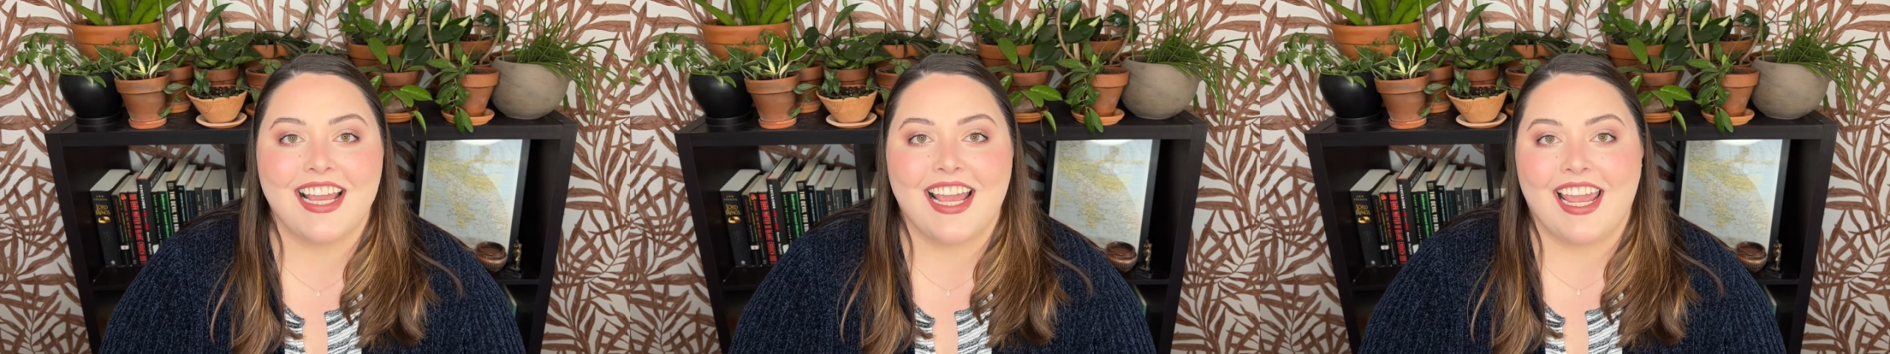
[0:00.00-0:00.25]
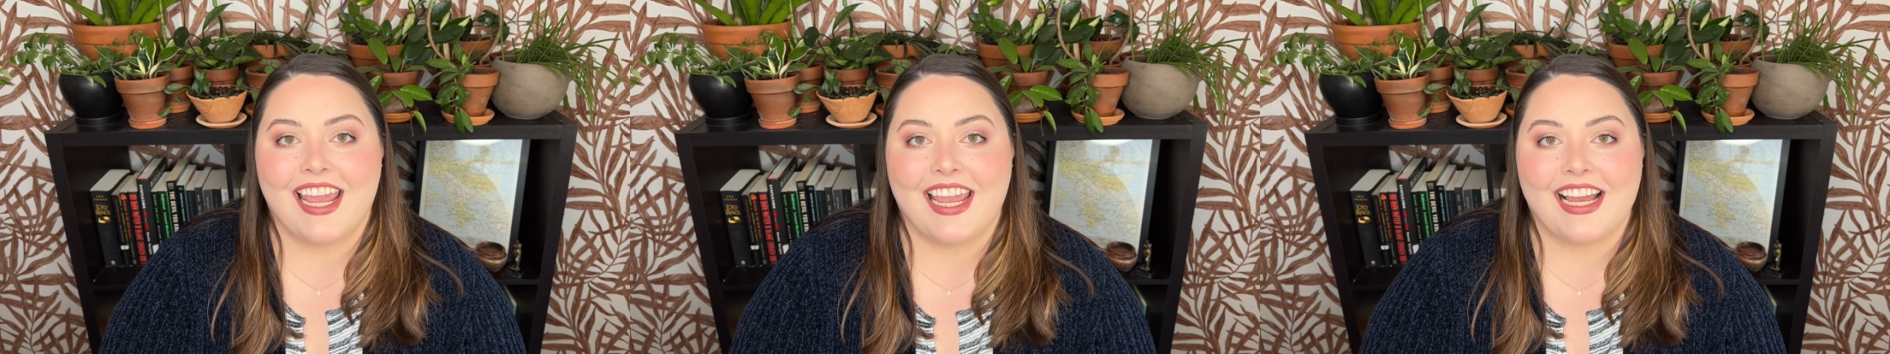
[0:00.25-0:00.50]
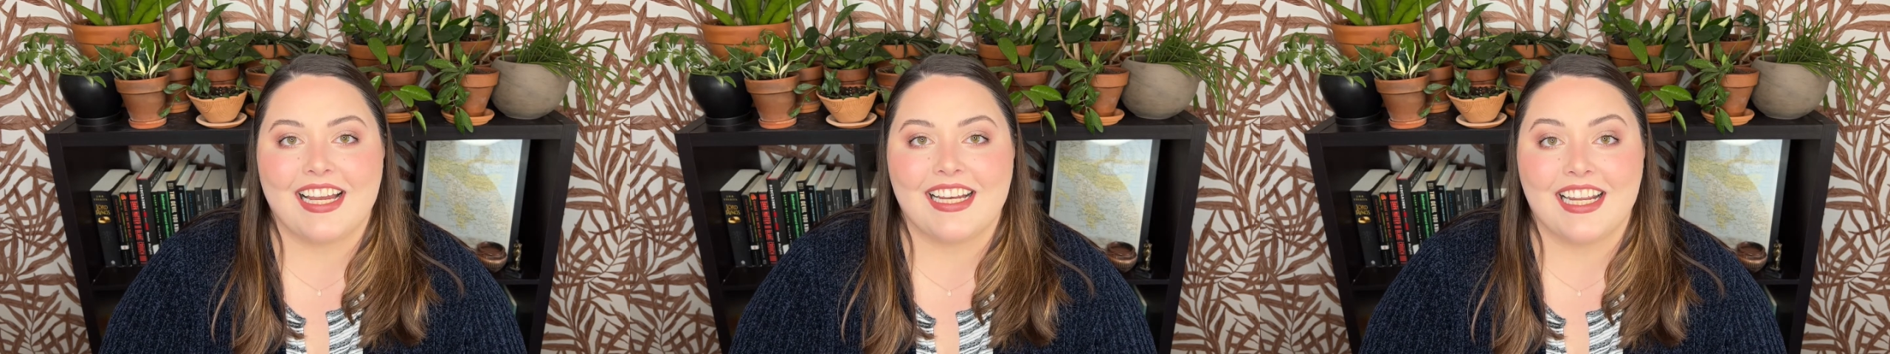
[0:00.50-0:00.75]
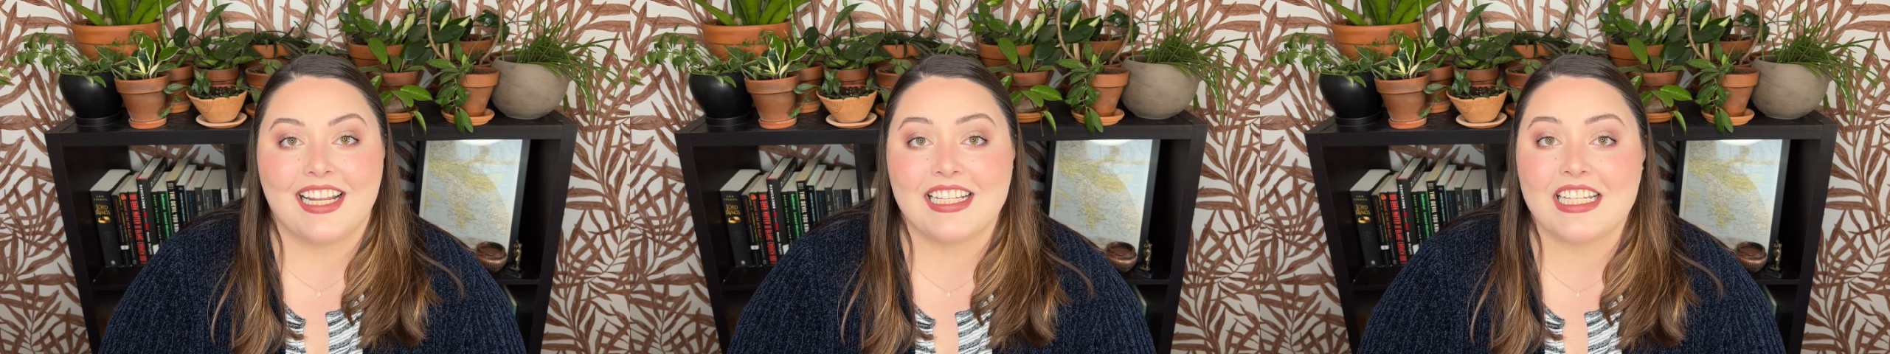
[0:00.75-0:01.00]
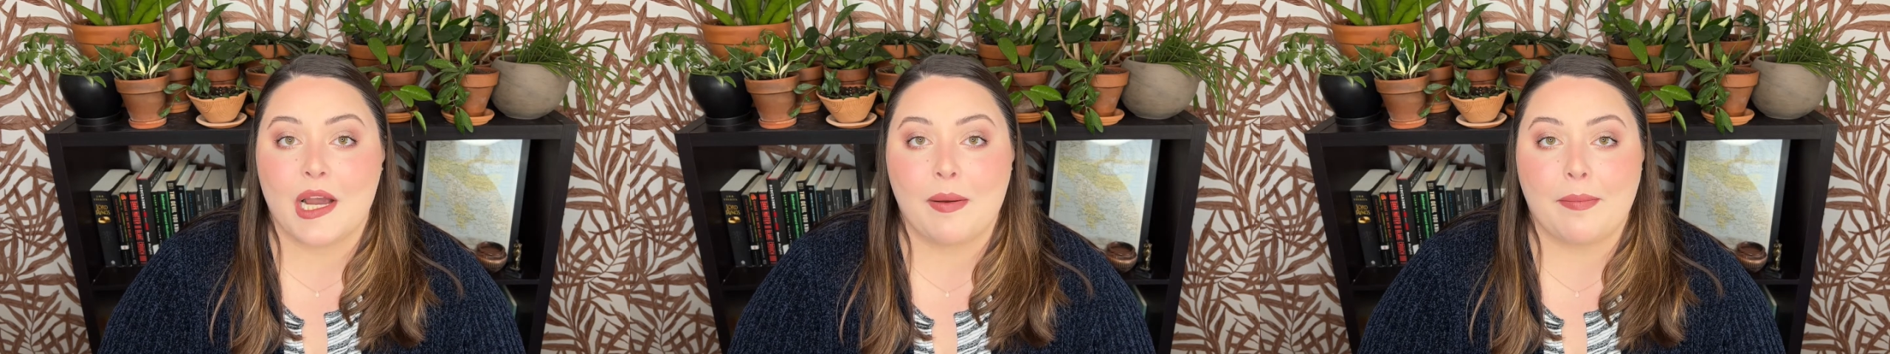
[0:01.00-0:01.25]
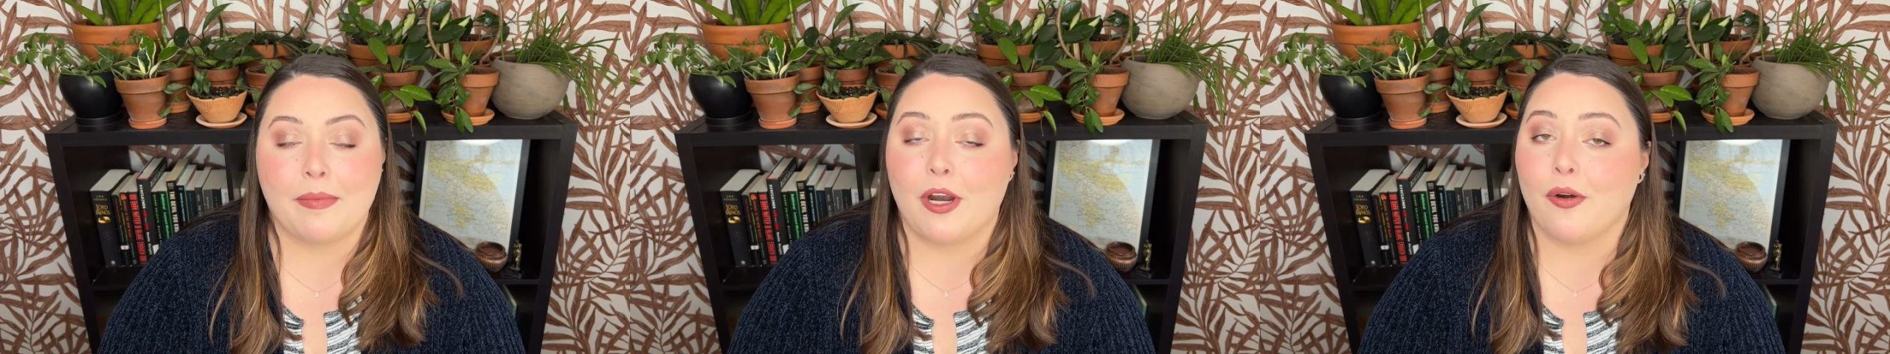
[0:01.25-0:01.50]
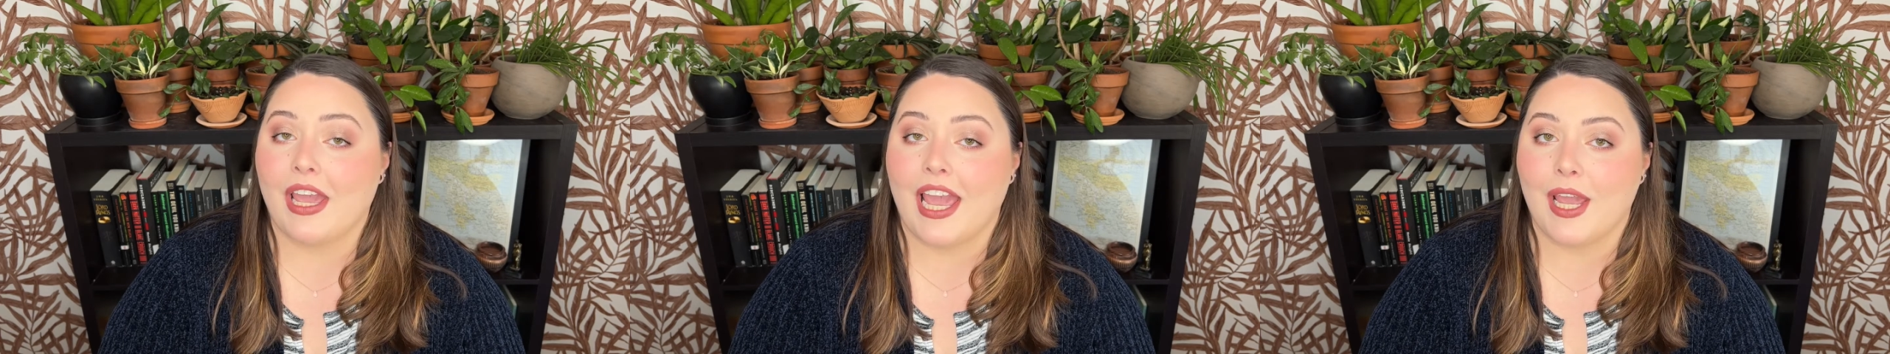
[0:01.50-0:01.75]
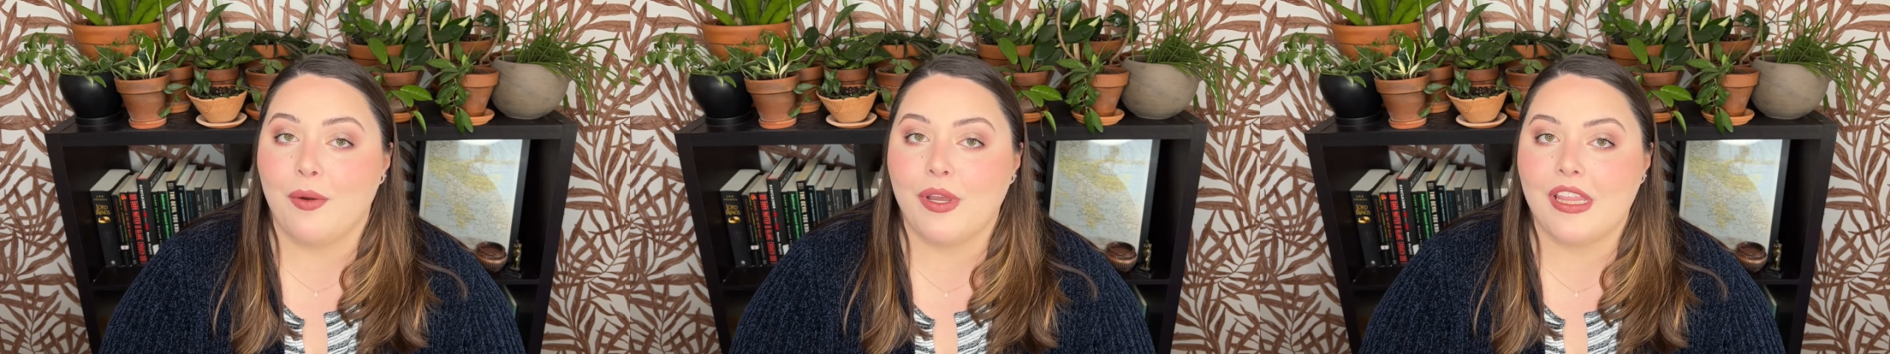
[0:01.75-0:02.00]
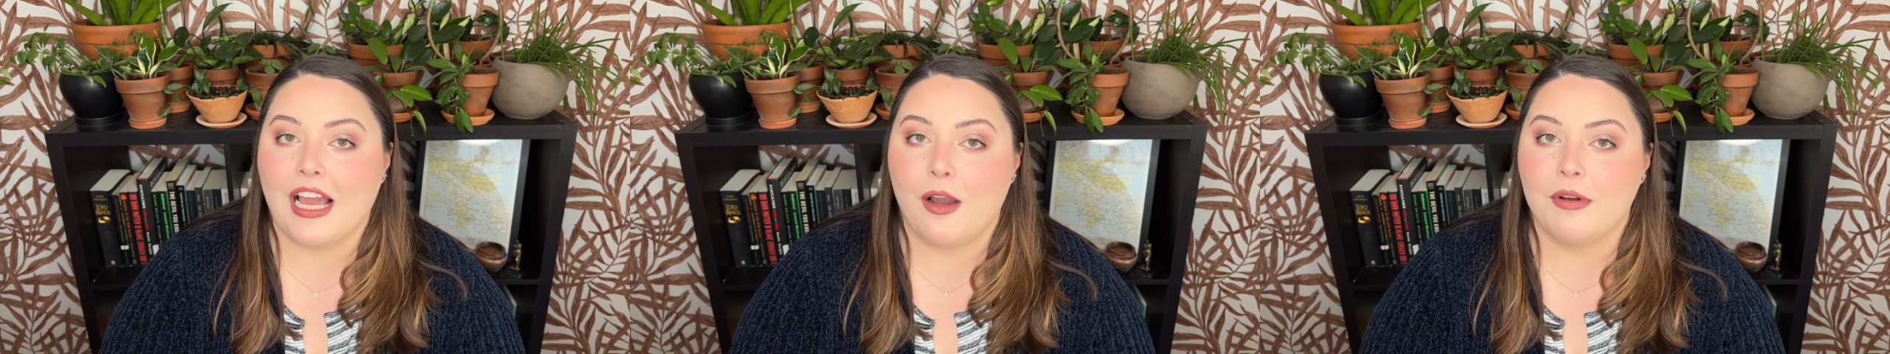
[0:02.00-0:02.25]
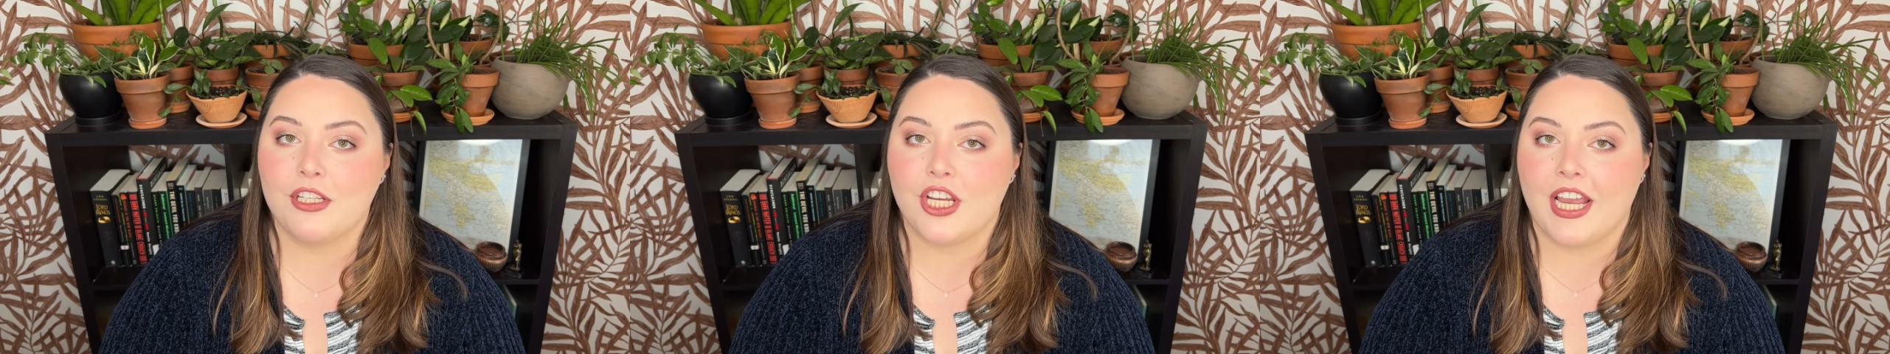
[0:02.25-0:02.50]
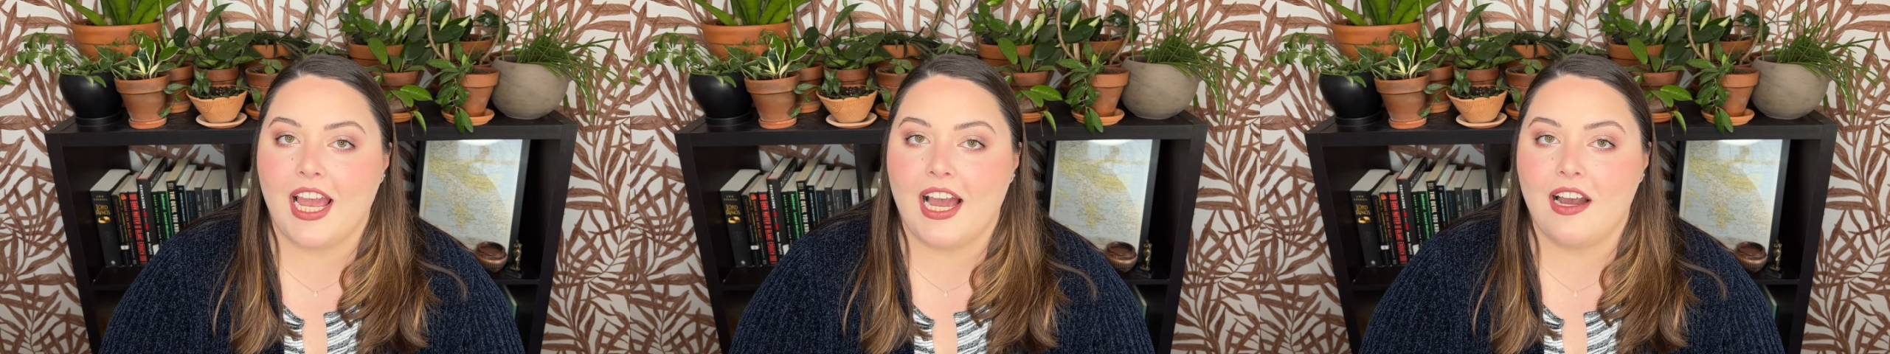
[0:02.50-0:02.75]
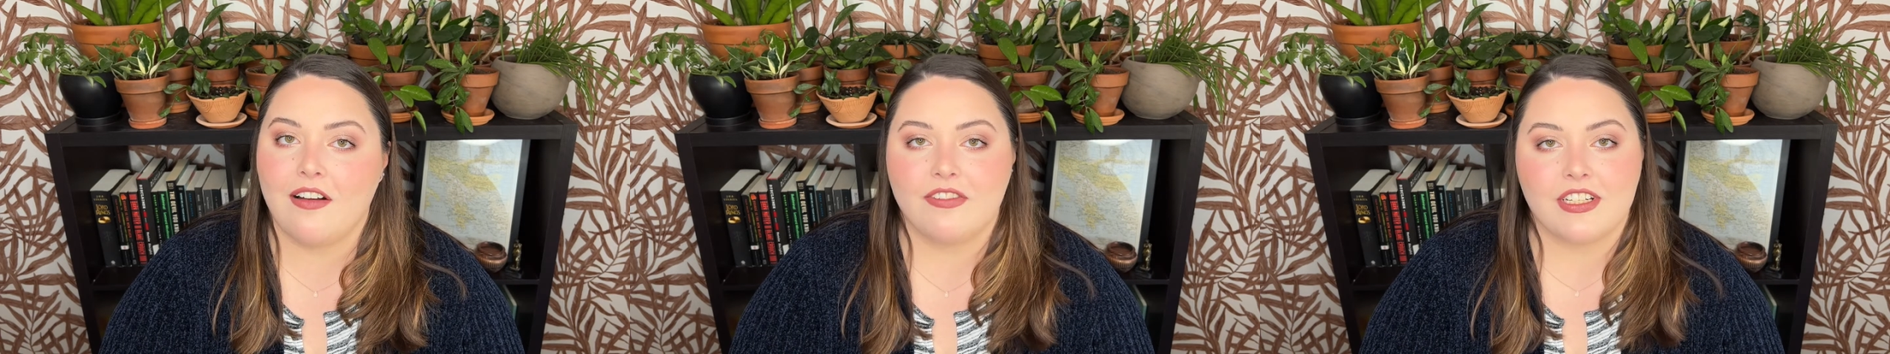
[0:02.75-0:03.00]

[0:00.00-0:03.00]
and in some I'm okay with how much I have,